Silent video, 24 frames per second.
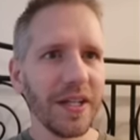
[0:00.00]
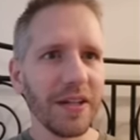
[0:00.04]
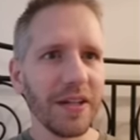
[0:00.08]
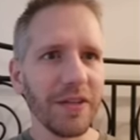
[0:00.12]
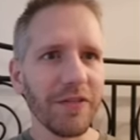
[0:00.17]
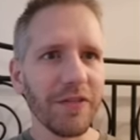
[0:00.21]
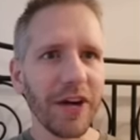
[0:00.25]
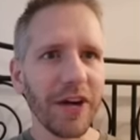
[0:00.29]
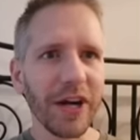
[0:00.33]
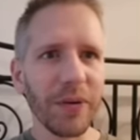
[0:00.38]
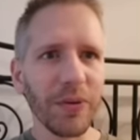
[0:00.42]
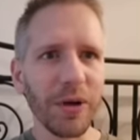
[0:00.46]

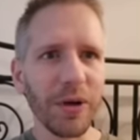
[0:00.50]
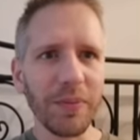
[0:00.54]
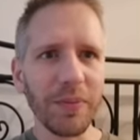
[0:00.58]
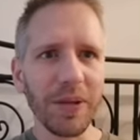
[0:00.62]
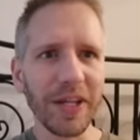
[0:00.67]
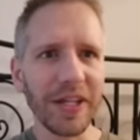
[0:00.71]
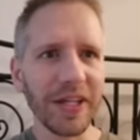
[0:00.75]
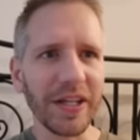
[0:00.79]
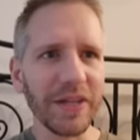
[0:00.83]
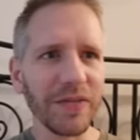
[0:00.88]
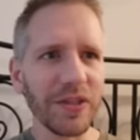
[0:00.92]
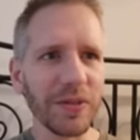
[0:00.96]
Firewall
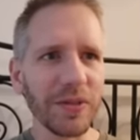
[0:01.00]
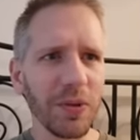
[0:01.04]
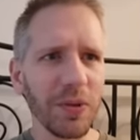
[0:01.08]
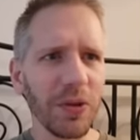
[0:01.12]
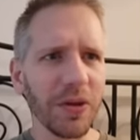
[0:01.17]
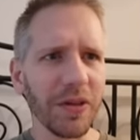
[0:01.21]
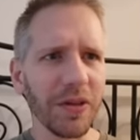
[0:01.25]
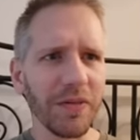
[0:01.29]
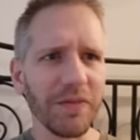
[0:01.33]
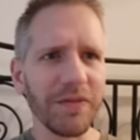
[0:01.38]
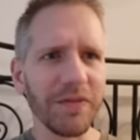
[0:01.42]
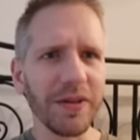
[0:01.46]
plate gives you
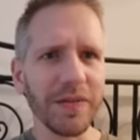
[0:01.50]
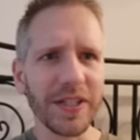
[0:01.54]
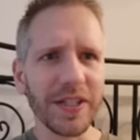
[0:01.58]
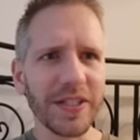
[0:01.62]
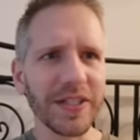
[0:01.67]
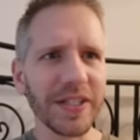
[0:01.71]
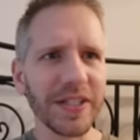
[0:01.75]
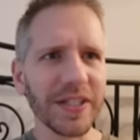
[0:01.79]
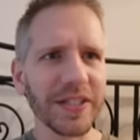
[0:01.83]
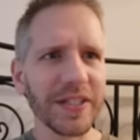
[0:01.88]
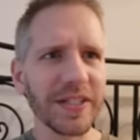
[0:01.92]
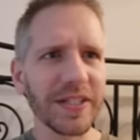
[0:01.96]
more than
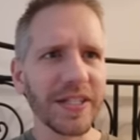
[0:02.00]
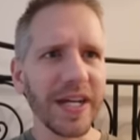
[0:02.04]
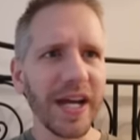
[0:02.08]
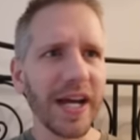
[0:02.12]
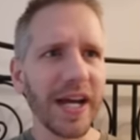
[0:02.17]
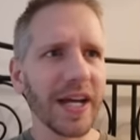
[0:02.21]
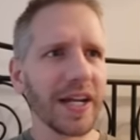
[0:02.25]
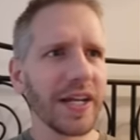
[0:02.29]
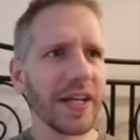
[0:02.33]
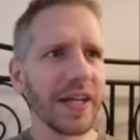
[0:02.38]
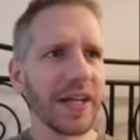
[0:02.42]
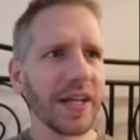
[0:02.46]
56
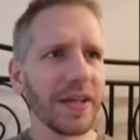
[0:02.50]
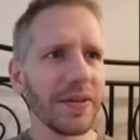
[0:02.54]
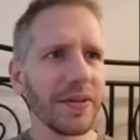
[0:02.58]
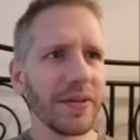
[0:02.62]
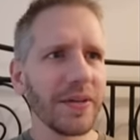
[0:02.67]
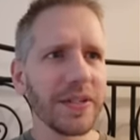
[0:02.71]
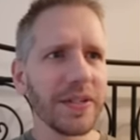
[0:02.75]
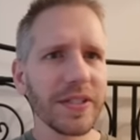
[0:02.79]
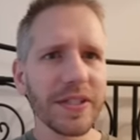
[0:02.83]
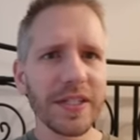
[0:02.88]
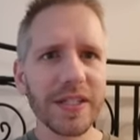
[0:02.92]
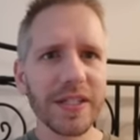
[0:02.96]
attack. Where
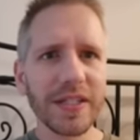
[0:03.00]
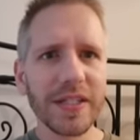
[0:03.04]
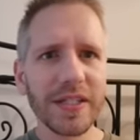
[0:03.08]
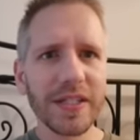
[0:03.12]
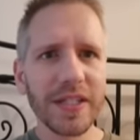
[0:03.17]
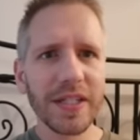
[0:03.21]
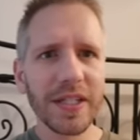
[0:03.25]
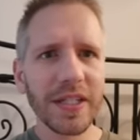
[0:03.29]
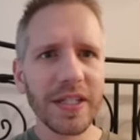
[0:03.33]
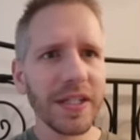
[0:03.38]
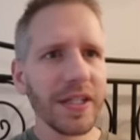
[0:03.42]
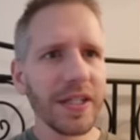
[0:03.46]
is it?
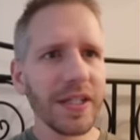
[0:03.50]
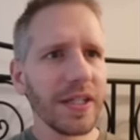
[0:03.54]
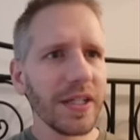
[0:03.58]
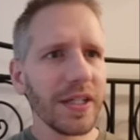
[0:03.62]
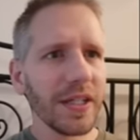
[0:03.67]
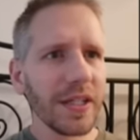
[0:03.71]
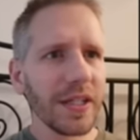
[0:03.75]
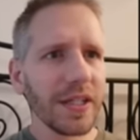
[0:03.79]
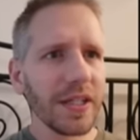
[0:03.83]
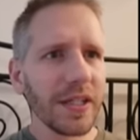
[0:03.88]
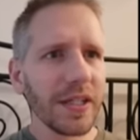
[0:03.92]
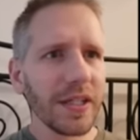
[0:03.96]

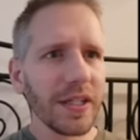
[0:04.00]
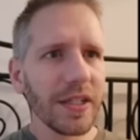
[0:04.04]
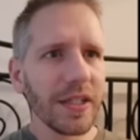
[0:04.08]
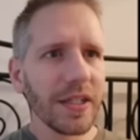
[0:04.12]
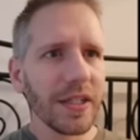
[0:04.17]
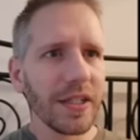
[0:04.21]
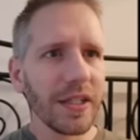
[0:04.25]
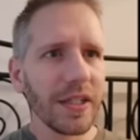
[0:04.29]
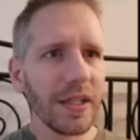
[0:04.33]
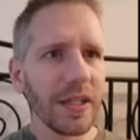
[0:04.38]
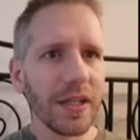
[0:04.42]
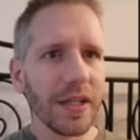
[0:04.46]

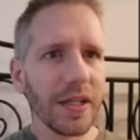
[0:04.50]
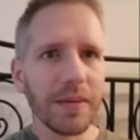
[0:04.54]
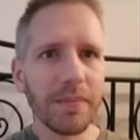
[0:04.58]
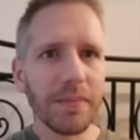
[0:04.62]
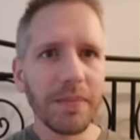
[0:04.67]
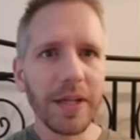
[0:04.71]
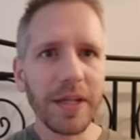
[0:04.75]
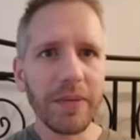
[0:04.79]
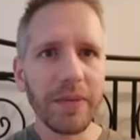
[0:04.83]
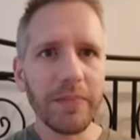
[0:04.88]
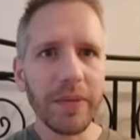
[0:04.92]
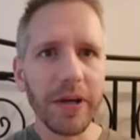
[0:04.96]

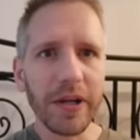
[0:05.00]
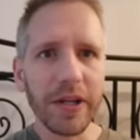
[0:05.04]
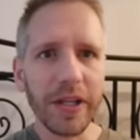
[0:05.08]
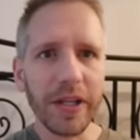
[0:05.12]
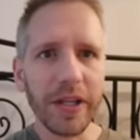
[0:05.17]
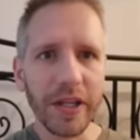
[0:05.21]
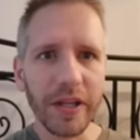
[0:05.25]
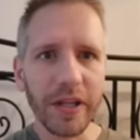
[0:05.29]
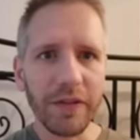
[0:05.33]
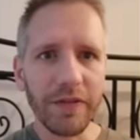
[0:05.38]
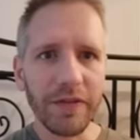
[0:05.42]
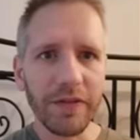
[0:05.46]
Main
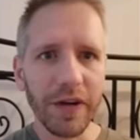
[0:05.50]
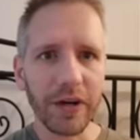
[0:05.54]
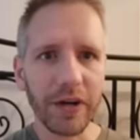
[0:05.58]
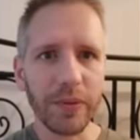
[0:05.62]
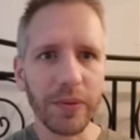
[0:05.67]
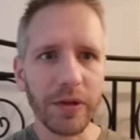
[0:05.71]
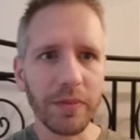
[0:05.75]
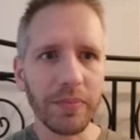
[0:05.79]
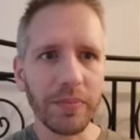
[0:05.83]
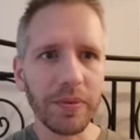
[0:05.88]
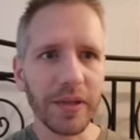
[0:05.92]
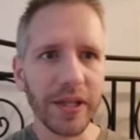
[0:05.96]
body,
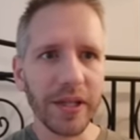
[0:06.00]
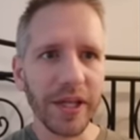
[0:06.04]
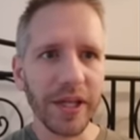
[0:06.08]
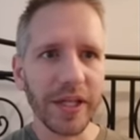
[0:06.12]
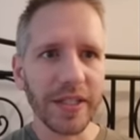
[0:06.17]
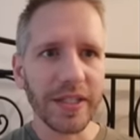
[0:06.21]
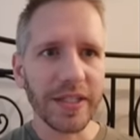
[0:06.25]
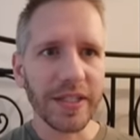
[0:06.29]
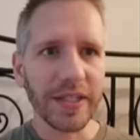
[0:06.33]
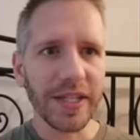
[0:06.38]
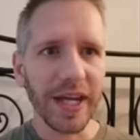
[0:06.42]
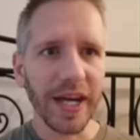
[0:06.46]
Firewall
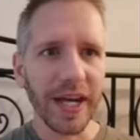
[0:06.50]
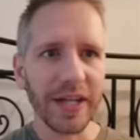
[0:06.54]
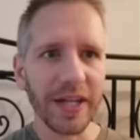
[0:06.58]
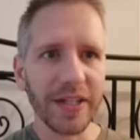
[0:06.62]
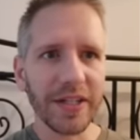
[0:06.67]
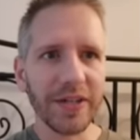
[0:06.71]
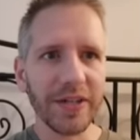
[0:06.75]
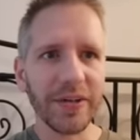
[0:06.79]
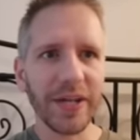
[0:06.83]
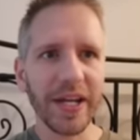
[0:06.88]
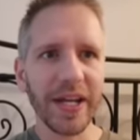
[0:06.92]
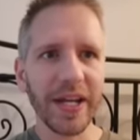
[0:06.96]
plate. Yeah,
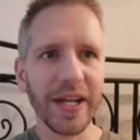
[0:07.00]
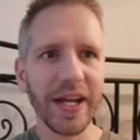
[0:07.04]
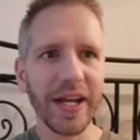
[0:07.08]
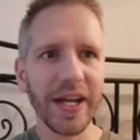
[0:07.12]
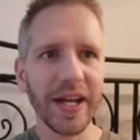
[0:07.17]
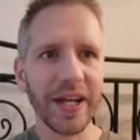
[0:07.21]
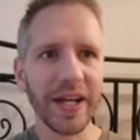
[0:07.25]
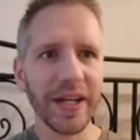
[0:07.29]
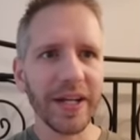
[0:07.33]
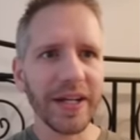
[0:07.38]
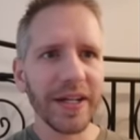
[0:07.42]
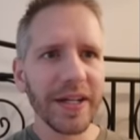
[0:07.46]
you're
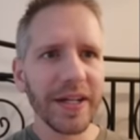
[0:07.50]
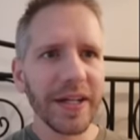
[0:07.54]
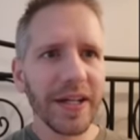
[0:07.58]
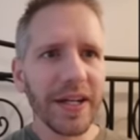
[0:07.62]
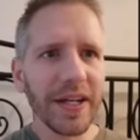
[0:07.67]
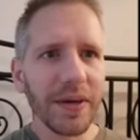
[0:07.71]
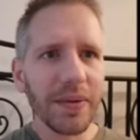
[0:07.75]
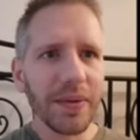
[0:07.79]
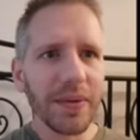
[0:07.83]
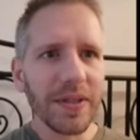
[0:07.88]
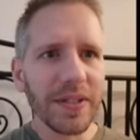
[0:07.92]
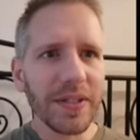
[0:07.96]
getting,
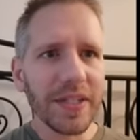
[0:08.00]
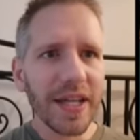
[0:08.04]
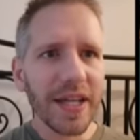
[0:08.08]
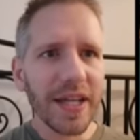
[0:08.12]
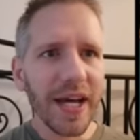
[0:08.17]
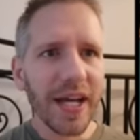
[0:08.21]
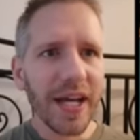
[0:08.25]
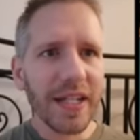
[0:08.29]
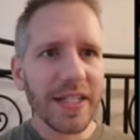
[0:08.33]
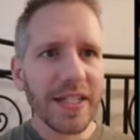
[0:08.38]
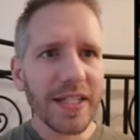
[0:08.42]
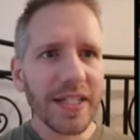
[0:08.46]
what is
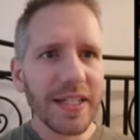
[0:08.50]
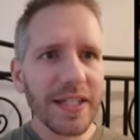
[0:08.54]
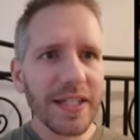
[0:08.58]
that,